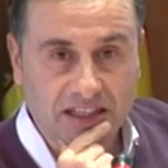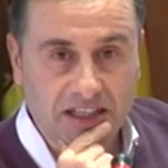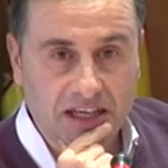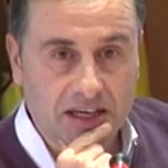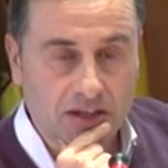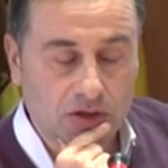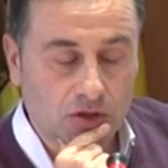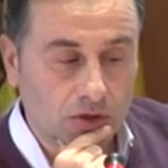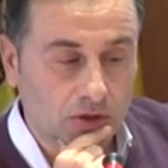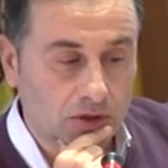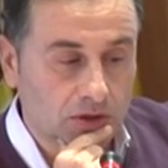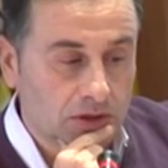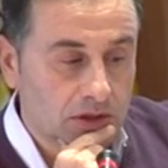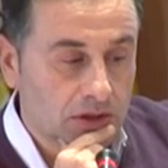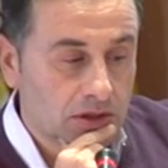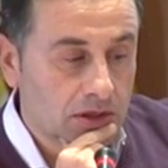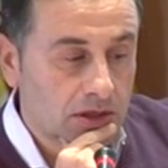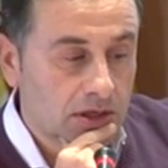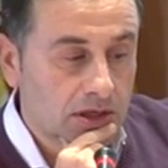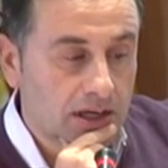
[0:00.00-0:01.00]
that
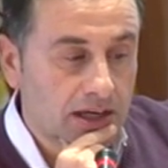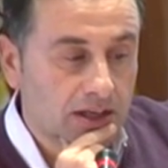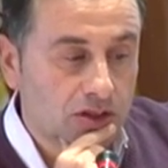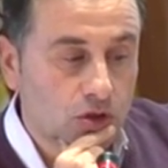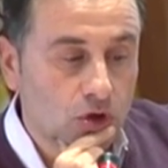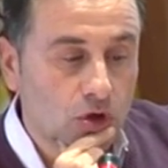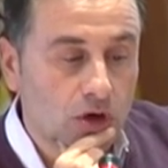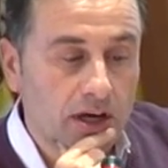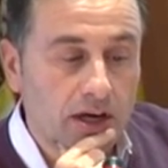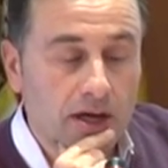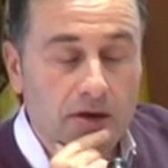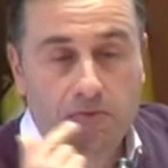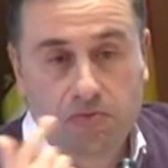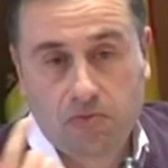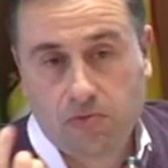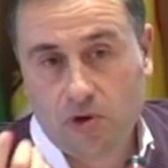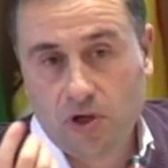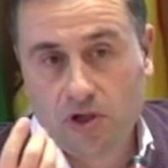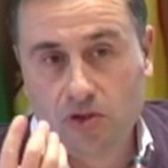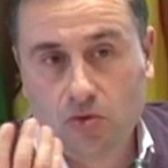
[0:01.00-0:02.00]
each of the
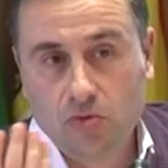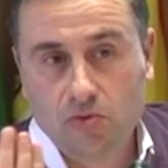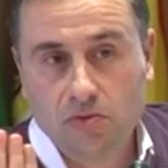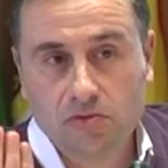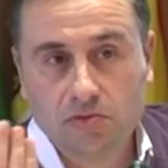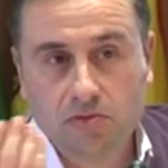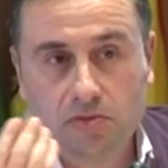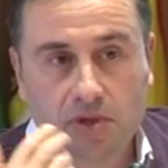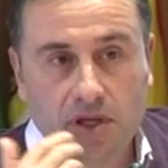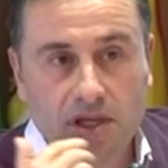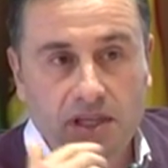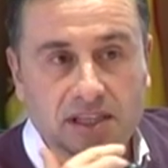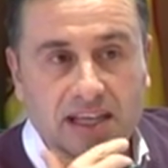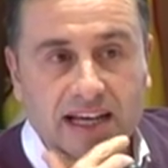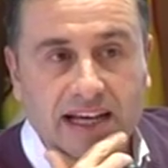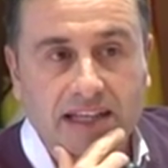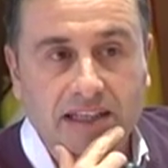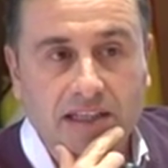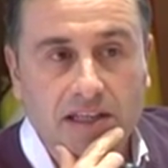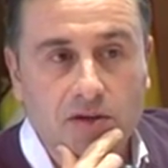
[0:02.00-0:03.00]

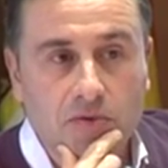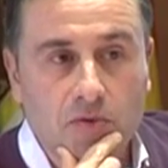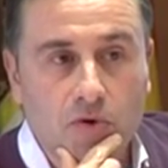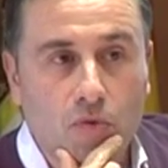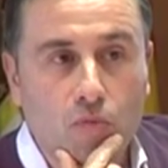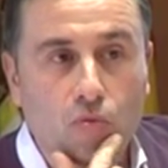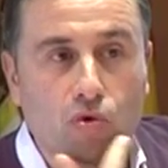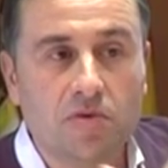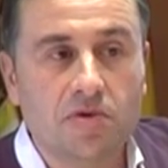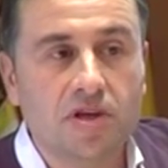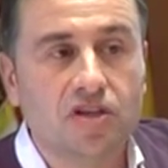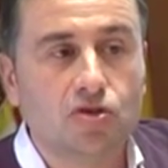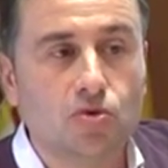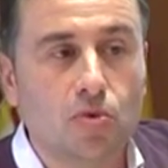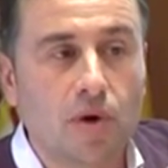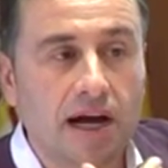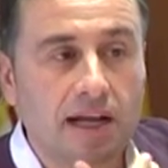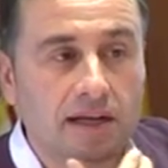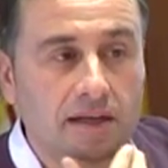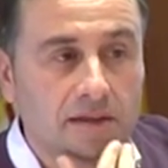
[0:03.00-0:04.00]
requests is
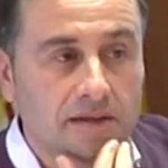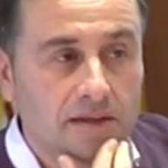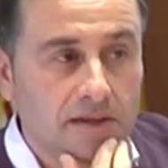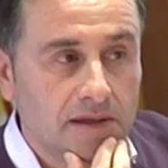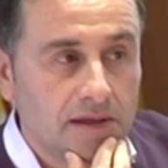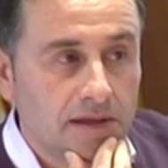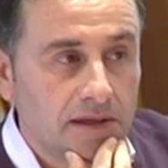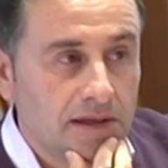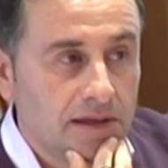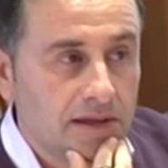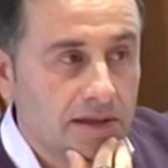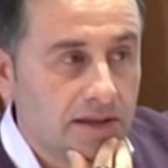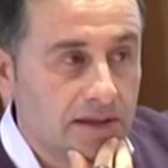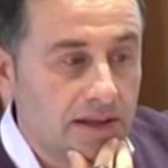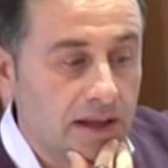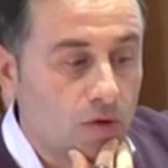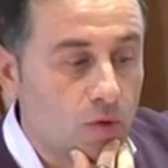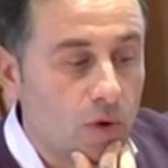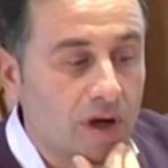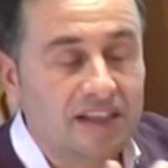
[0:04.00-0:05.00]
having.
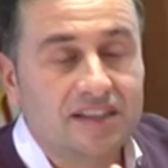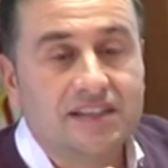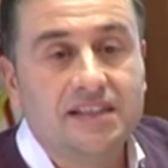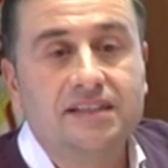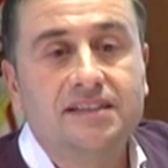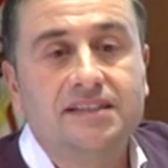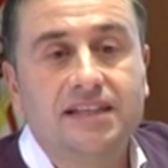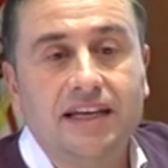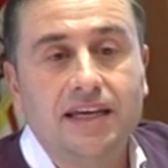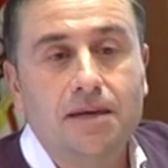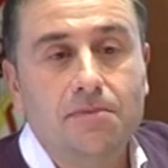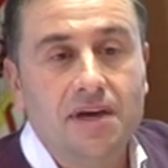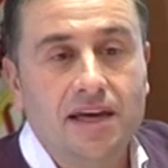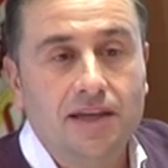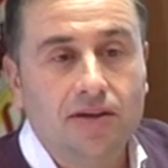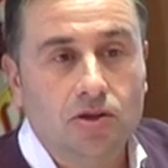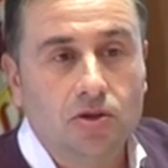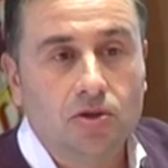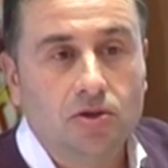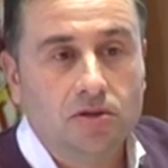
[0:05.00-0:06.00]
That's a
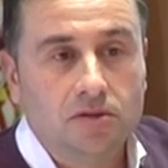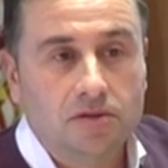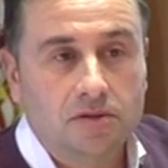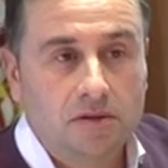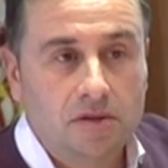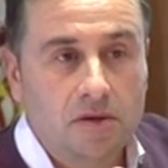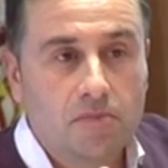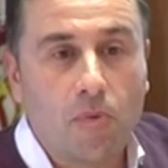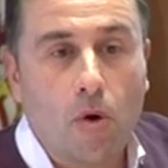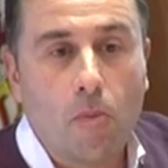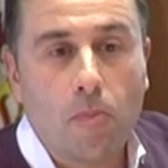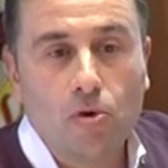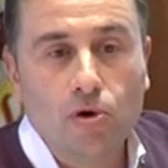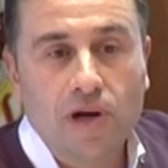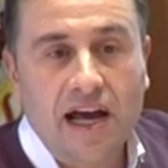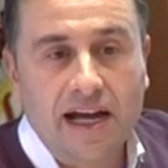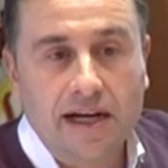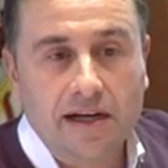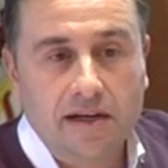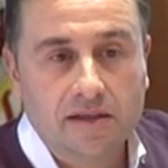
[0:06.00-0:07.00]
clear
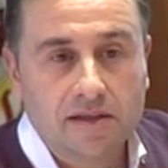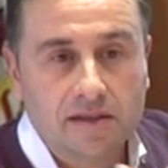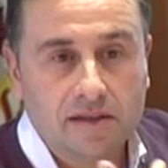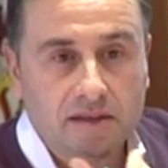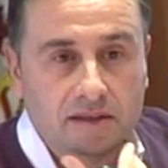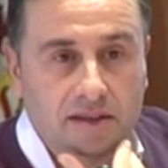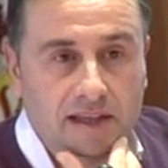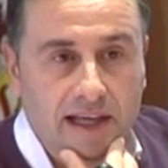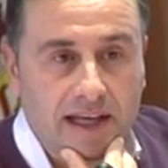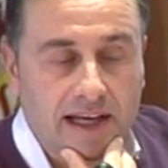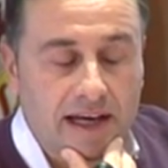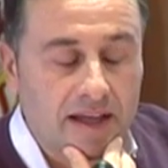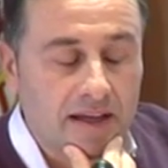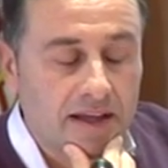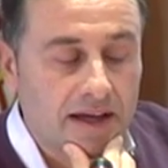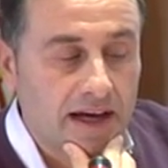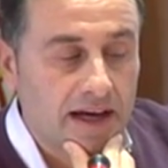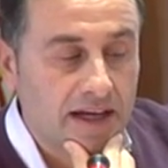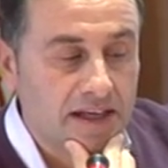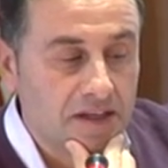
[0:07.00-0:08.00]
indication of
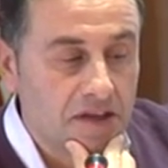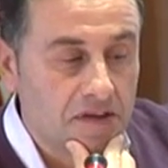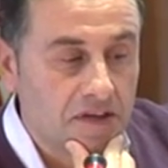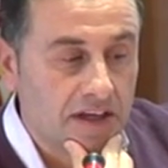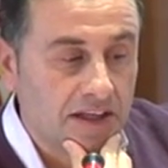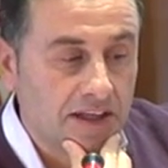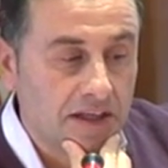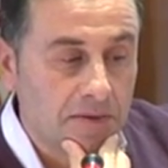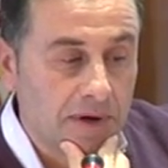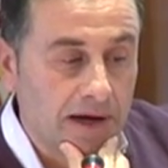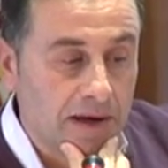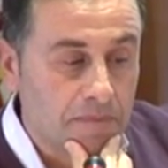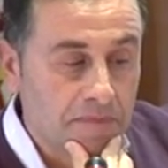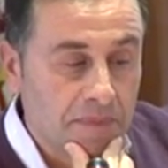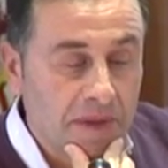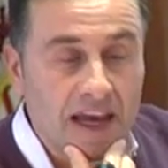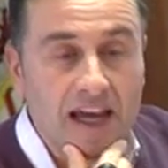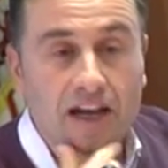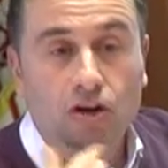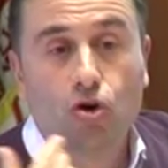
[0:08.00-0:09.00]
the
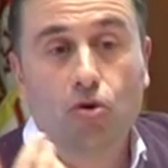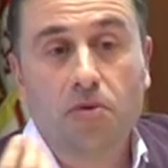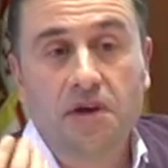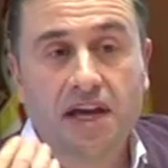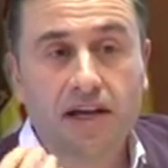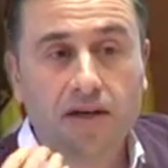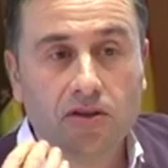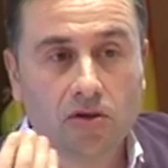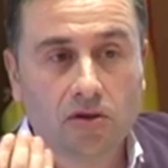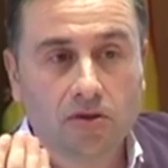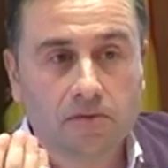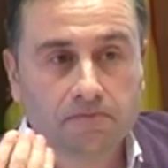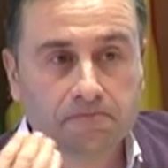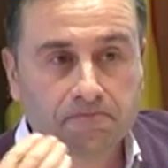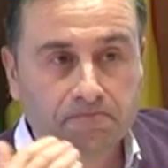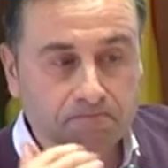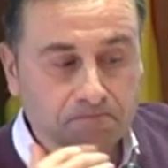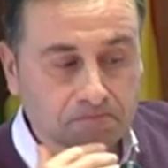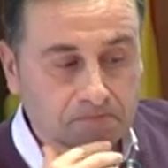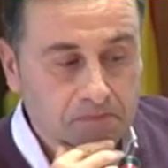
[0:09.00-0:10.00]
popular
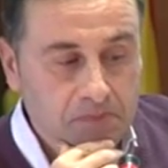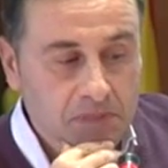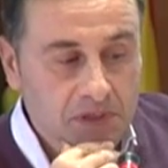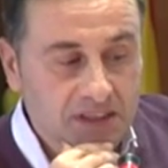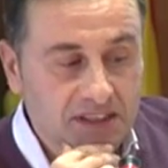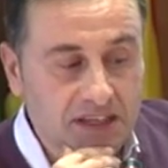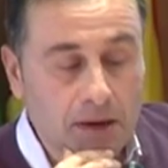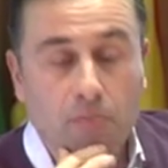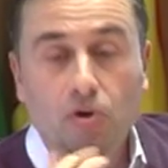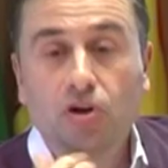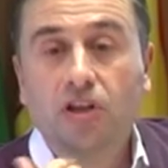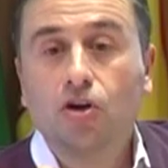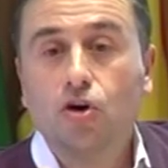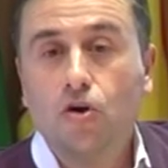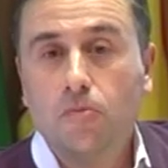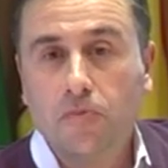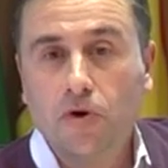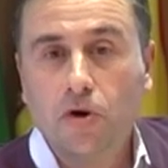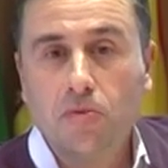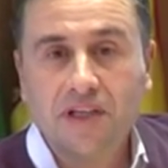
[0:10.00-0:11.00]
follow-up of each of the
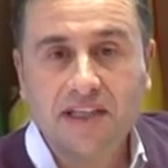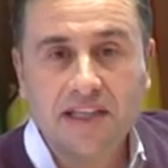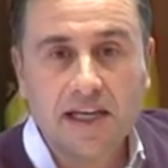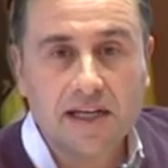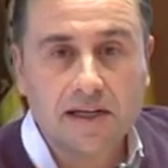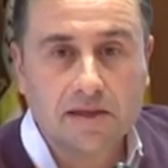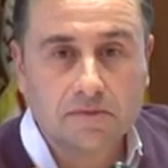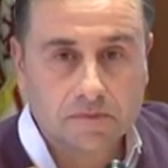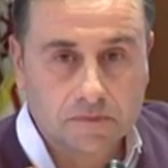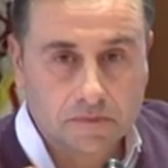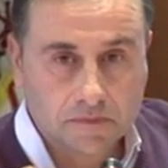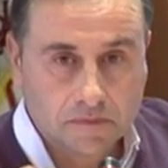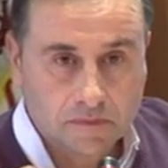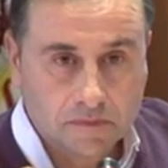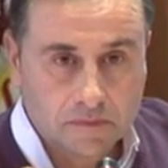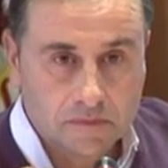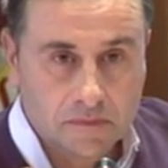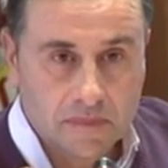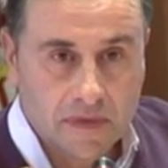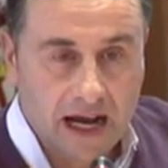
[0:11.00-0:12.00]
initiatives. The
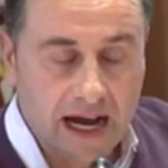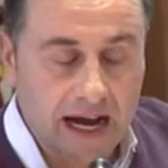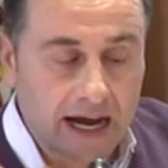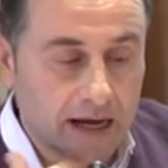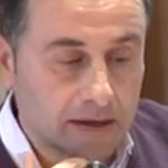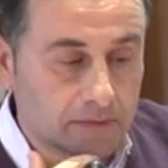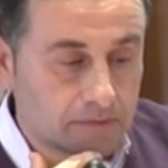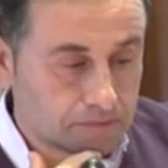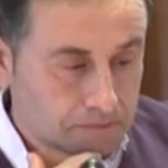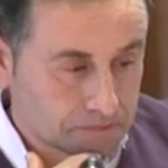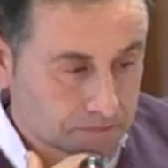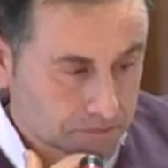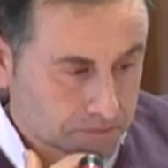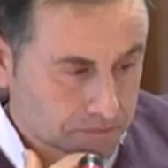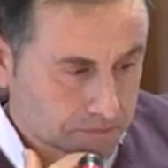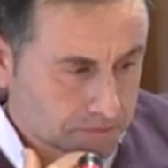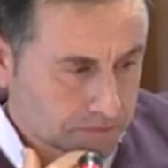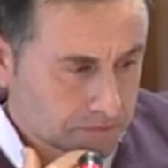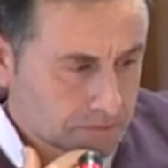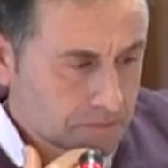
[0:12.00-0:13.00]
government may
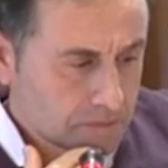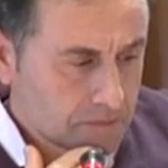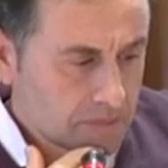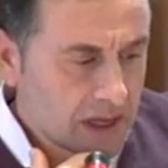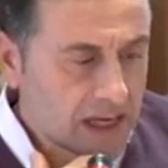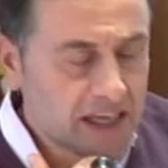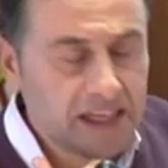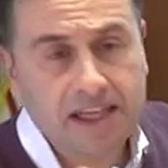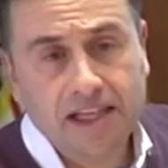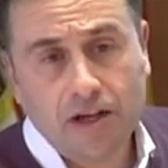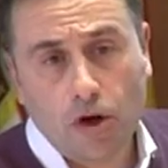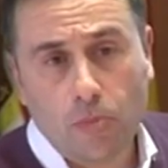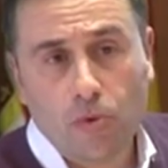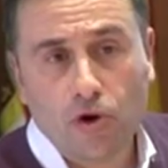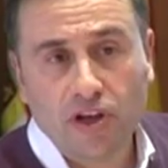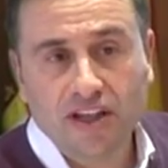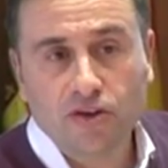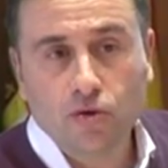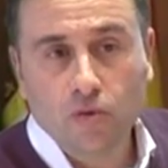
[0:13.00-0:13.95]
commit itself